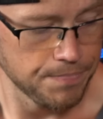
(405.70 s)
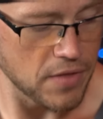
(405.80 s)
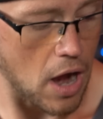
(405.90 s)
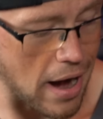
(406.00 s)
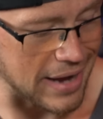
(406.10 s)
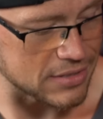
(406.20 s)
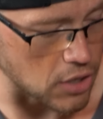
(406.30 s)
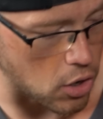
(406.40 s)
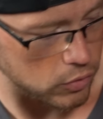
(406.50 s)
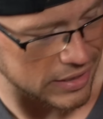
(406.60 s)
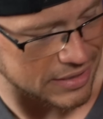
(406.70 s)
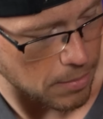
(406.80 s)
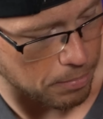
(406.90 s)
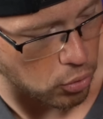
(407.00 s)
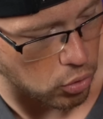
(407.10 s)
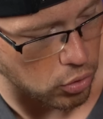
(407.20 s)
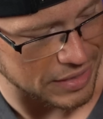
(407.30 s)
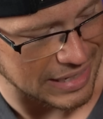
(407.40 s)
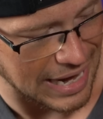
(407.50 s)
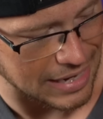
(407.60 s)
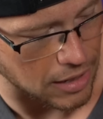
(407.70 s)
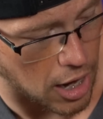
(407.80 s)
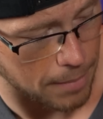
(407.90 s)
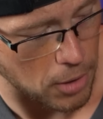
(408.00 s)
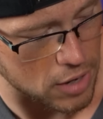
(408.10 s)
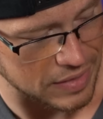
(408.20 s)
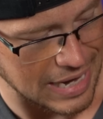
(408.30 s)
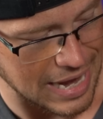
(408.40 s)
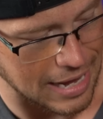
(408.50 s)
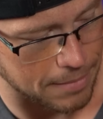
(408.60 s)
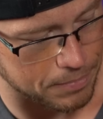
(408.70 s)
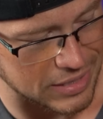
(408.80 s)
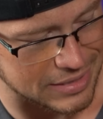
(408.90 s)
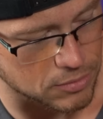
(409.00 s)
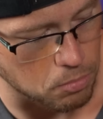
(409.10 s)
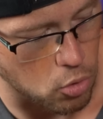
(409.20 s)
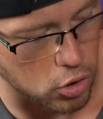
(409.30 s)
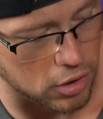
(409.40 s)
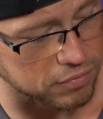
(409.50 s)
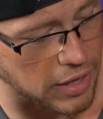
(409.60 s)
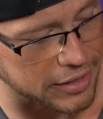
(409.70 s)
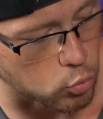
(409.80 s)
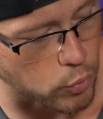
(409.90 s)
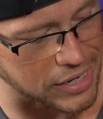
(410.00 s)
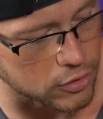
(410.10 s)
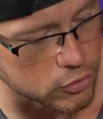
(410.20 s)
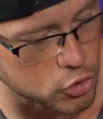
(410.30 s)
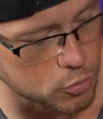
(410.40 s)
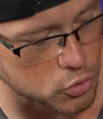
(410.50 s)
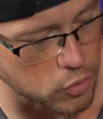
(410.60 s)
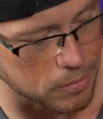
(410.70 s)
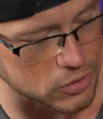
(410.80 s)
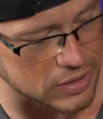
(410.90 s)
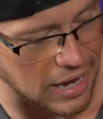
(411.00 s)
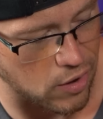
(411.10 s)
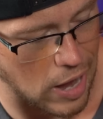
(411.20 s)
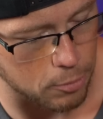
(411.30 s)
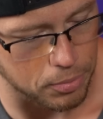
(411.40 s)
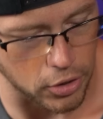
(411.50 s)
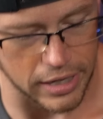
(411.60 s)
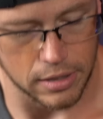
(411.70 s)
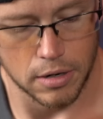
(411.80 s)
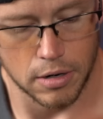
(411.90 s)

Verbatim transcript: All right, so let's pull the gain up on the amp. This is more of like a regular tube screamer style output.